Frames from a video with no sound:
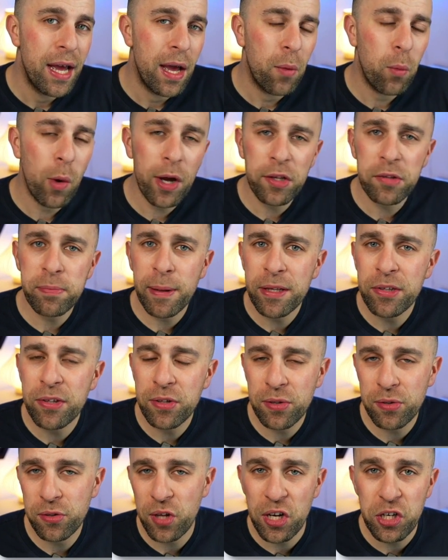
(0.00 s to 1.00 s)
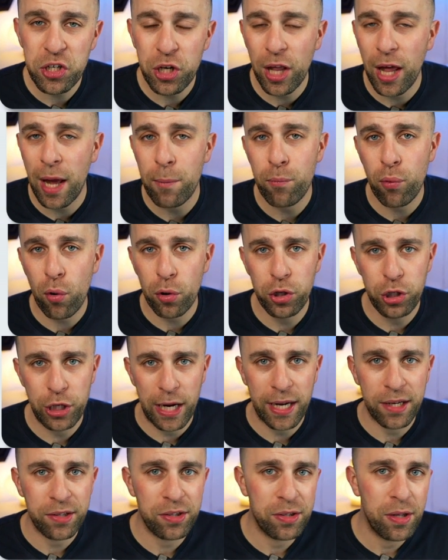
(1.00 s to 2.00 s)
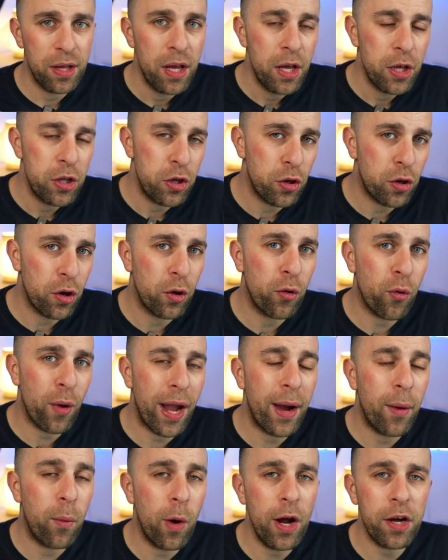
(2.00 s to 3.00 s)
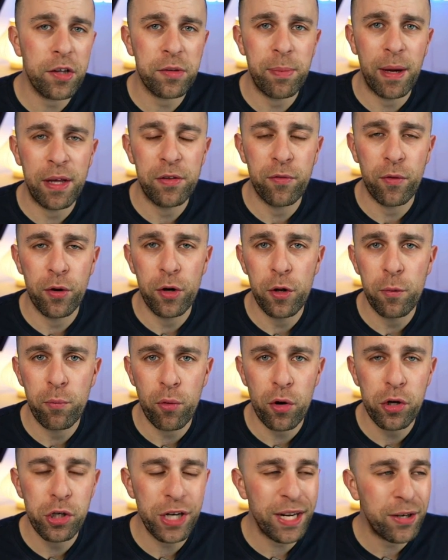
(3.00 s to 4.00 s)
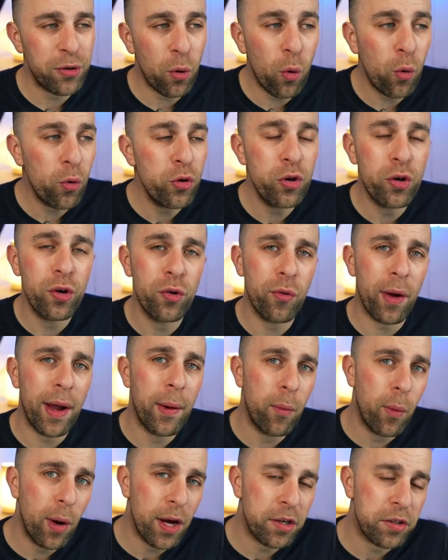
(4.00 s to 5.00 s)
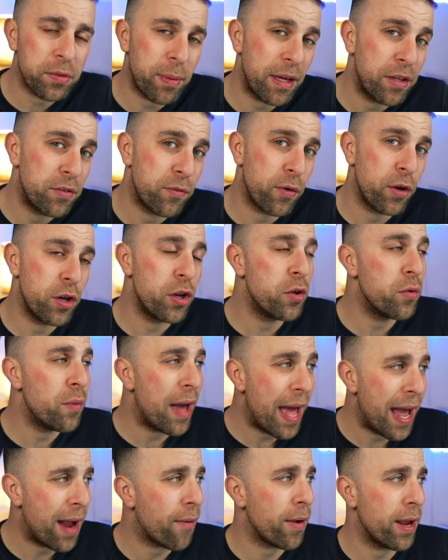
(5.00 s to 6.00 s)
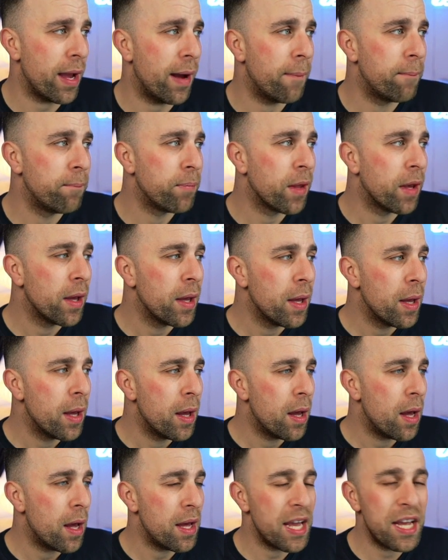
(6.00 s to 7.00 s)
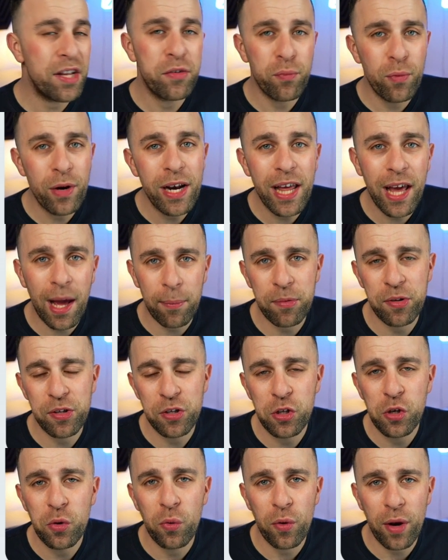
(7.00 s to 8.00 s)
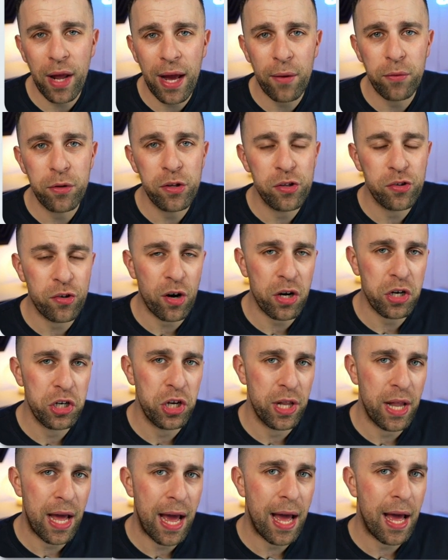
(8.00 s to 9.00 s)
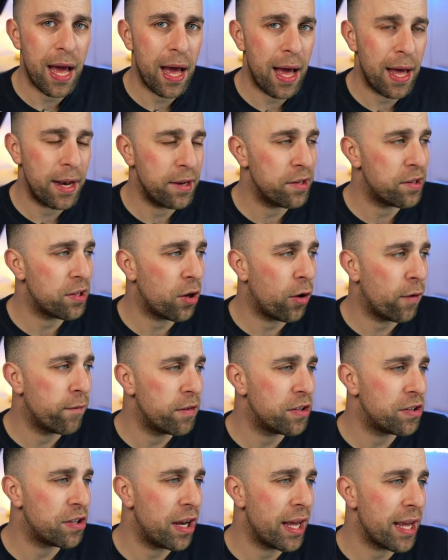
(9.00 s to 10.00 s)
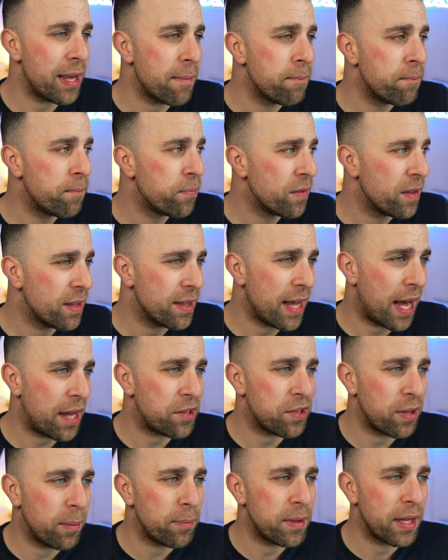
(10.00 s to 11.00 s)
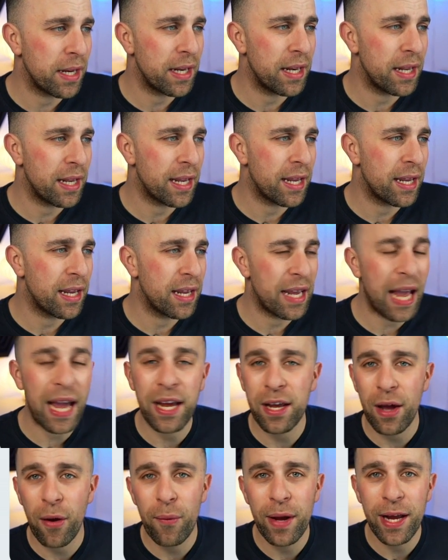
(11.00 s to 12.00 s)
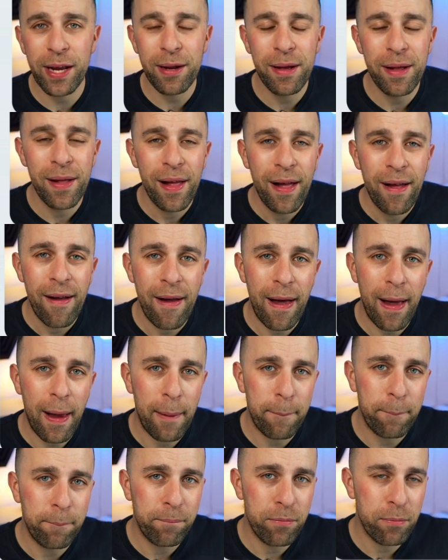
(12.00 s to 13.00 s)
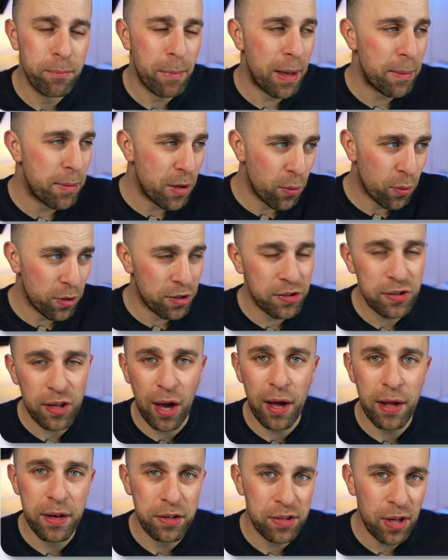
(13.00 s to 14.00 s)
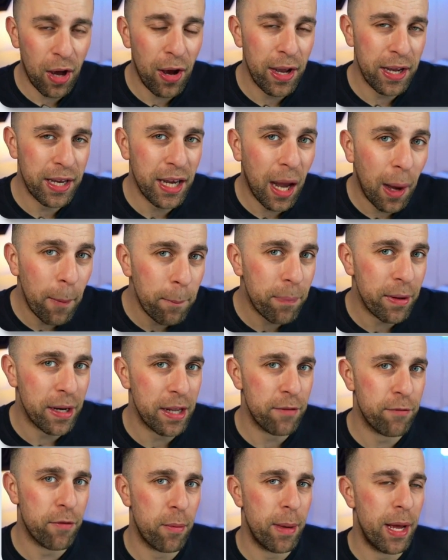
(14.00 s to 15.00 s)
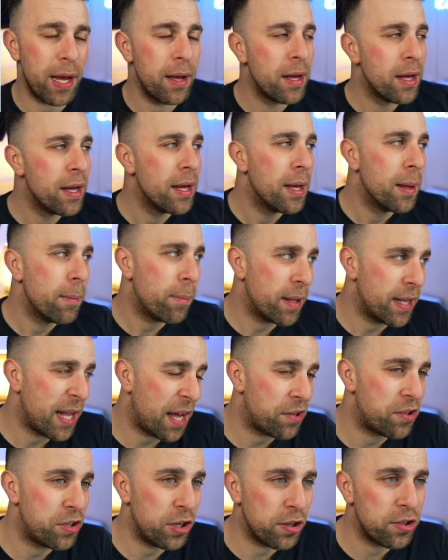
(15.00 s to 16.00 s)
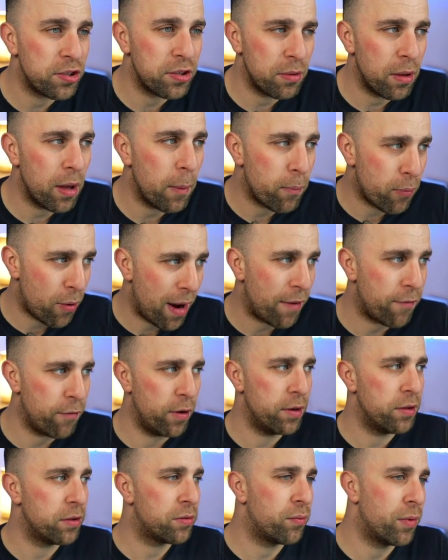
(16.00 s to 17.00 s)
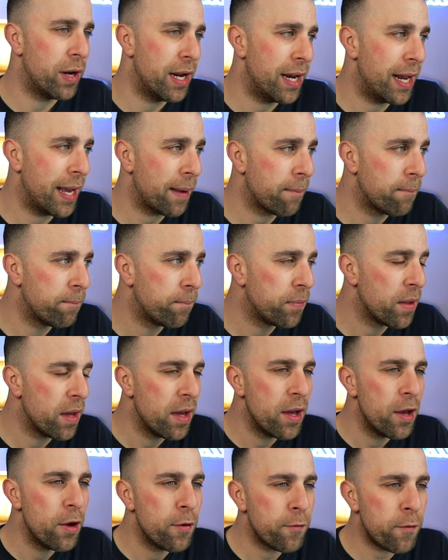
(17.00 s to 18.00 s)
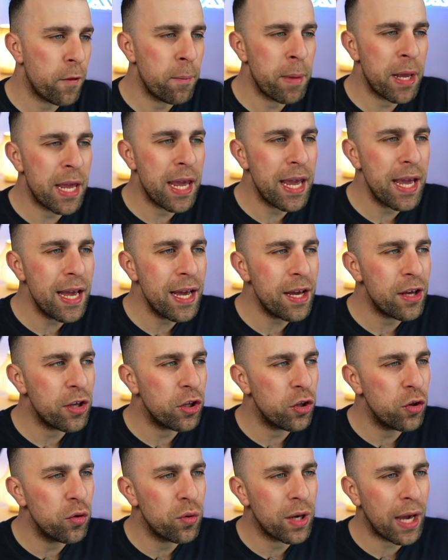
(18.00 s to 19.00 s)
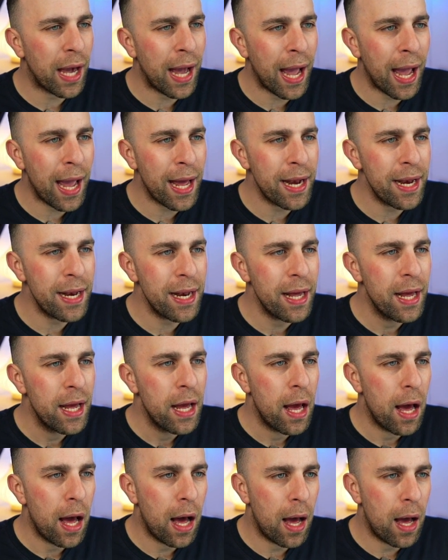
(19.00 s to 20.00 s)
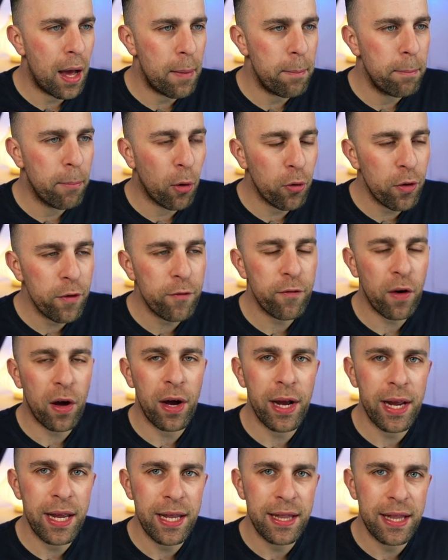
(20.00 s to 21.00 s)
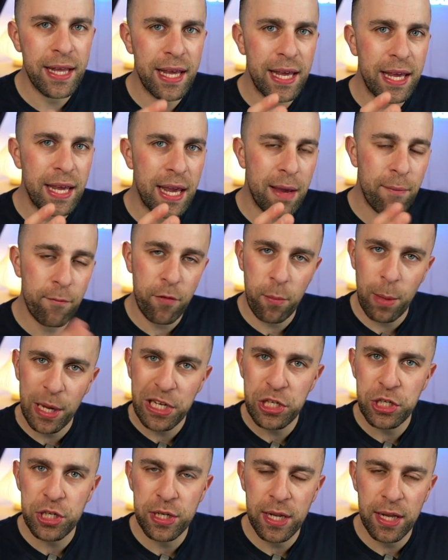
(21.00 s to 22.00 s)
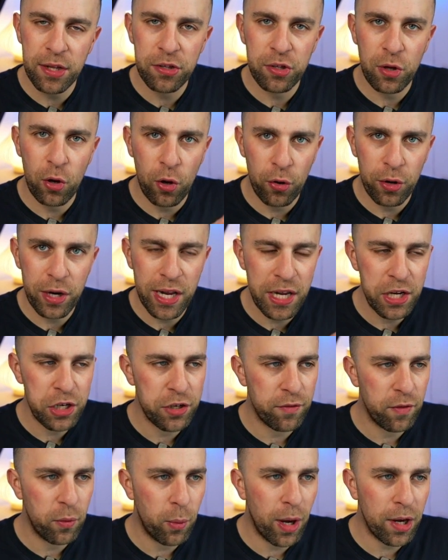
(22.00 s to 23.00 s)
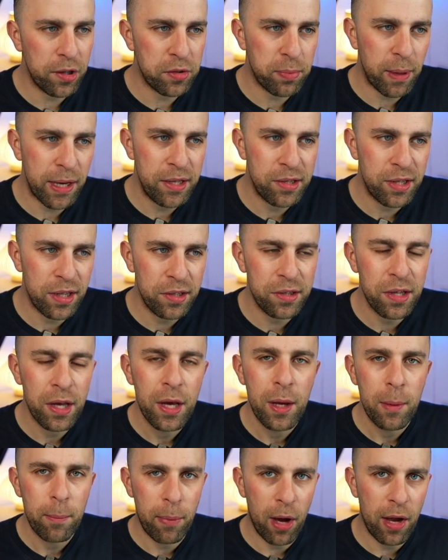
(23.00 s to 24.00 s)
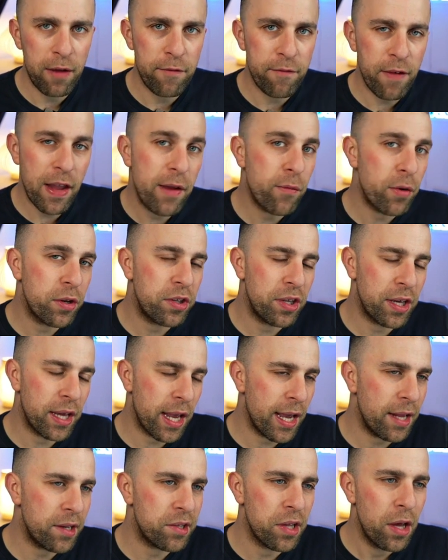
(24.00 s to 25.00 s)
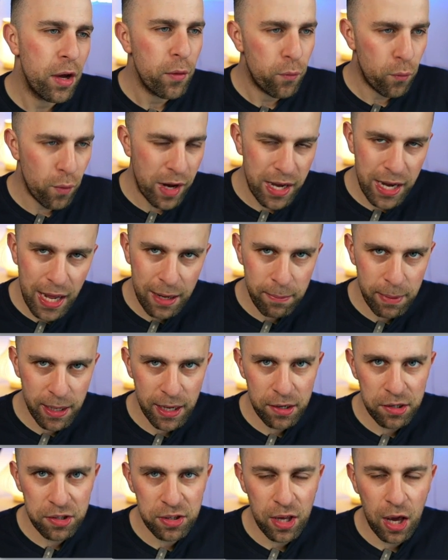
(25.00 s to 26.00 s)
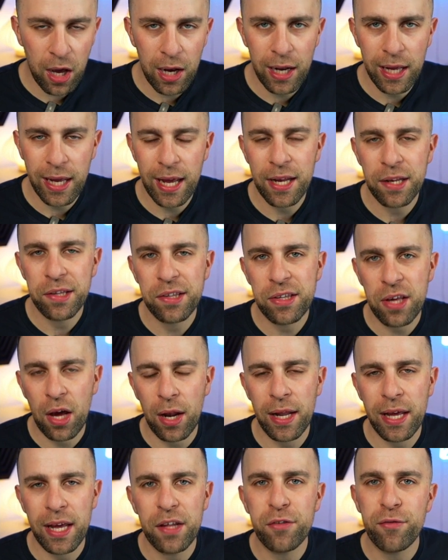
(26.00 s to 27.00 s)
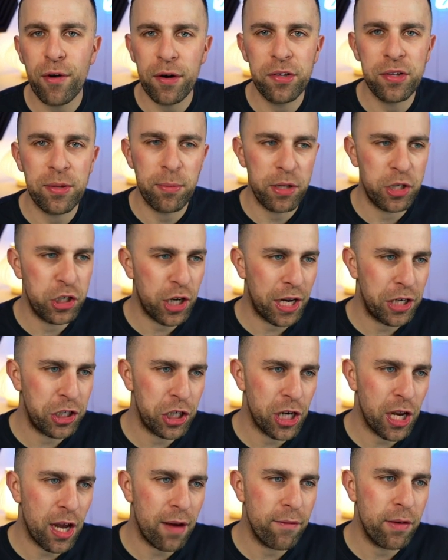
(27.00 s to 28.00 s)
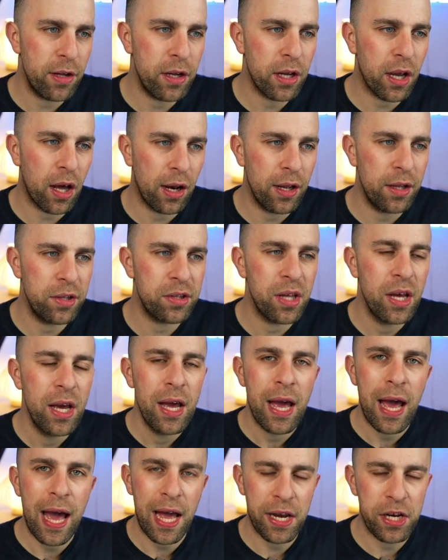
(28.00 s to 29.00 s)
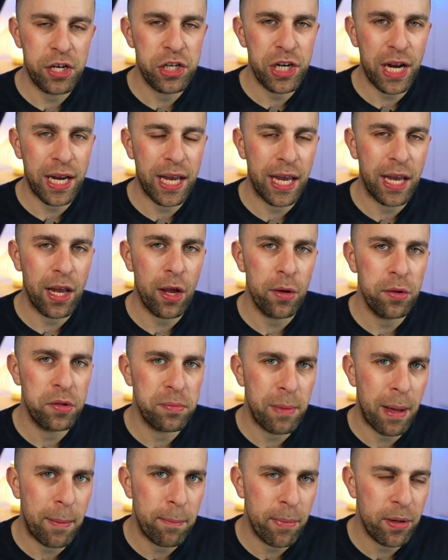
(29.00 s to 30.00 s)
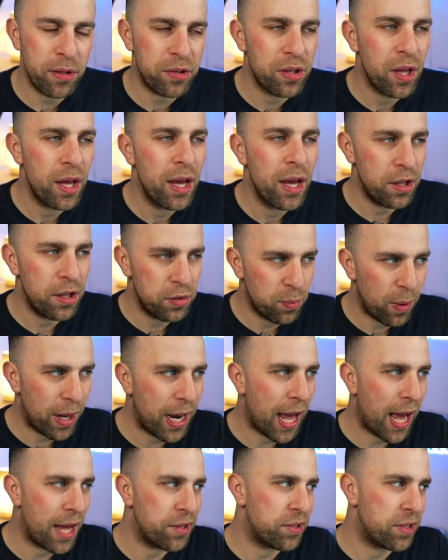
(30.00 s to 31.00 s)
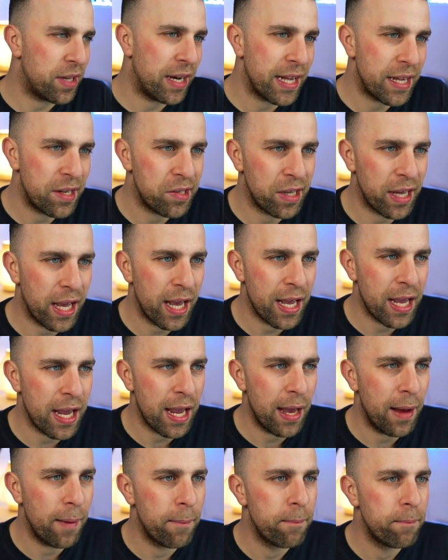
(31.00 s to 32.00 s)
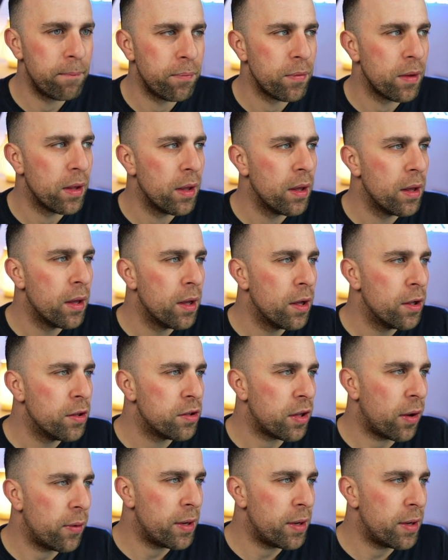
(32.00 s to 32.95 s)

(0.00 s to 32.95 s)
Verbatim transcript: Workspaces are essentially like projects. You can create a workspace for a new project or you can create a workspace for a new area. It's really up to you on how you structure that. And obviously that's something to get going. Um, maybe you want to start an entire company from it, but that's just a preference really. From here, you can uh, modify the information that's on each of the workspaces by favoriting it, renaming and styling it. Styling it is very simply changing cover, colors and checking who's members as well as deleting it here. So